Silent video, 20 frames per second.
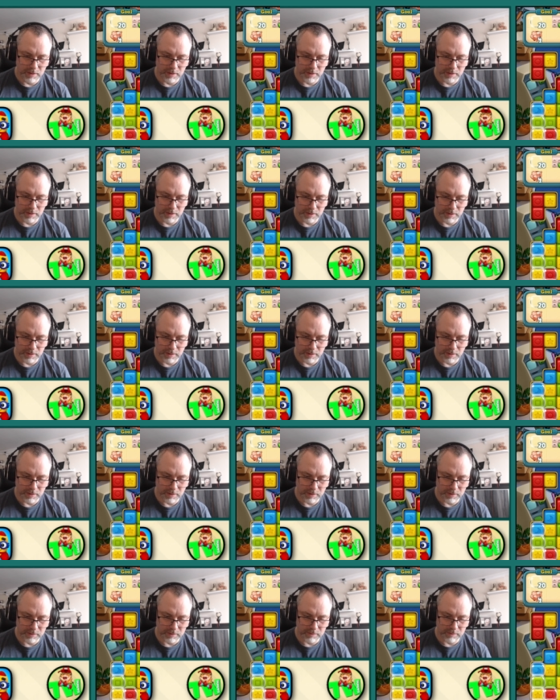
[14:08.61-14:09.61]

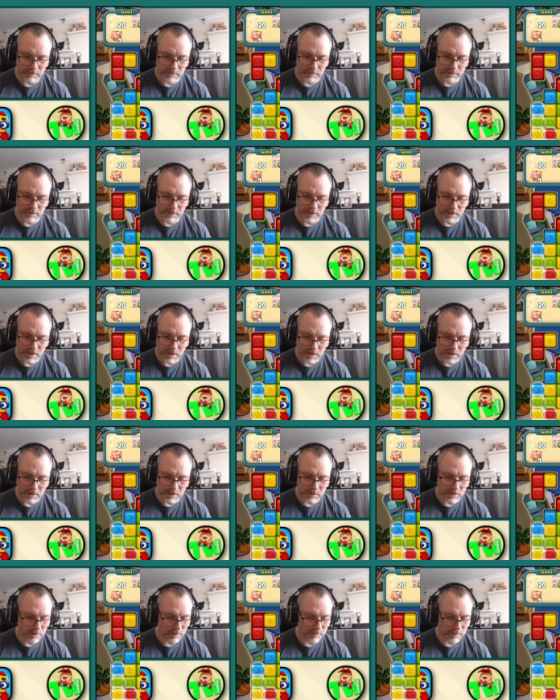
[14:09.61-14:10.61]
Let's do that.
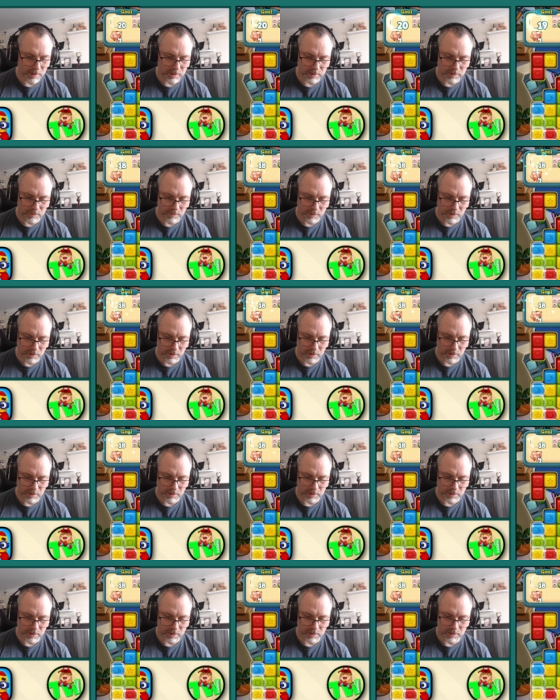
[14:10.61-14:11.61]
No, that didn't work.
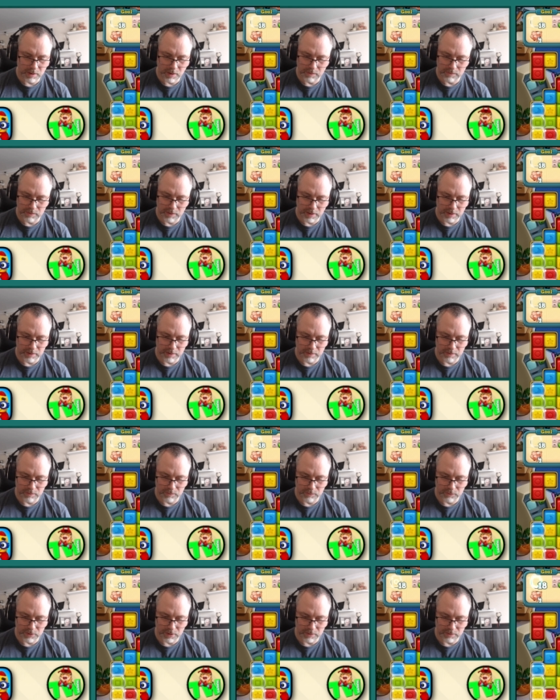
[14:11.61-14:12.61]
No, that
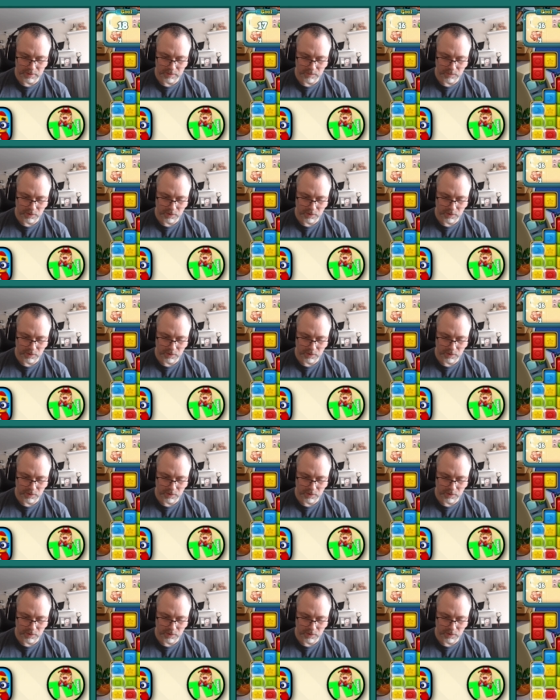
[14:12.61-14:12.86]
also didn't